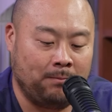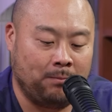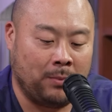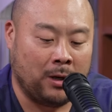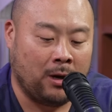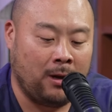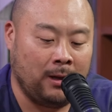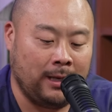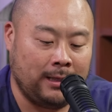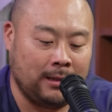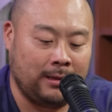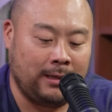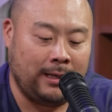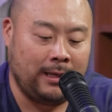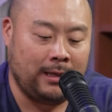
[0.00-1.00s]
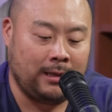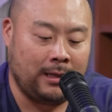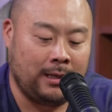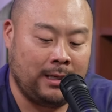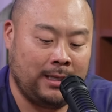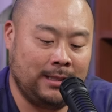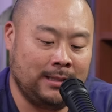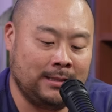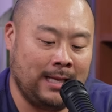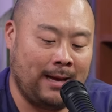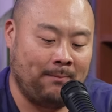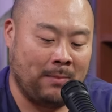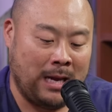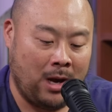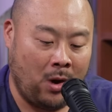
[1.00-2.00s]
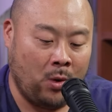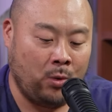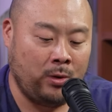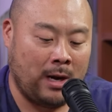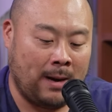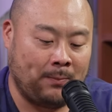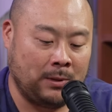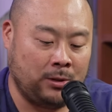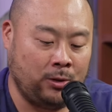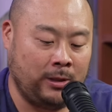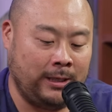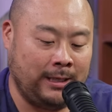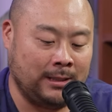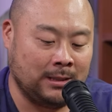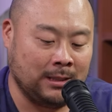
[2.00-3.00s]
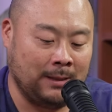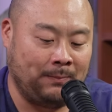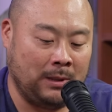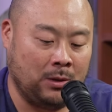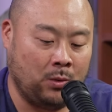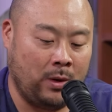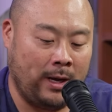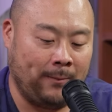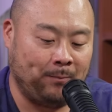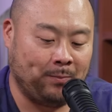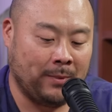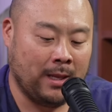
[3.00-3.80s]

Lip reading: but all I could think is that my own opportunity is slipping away.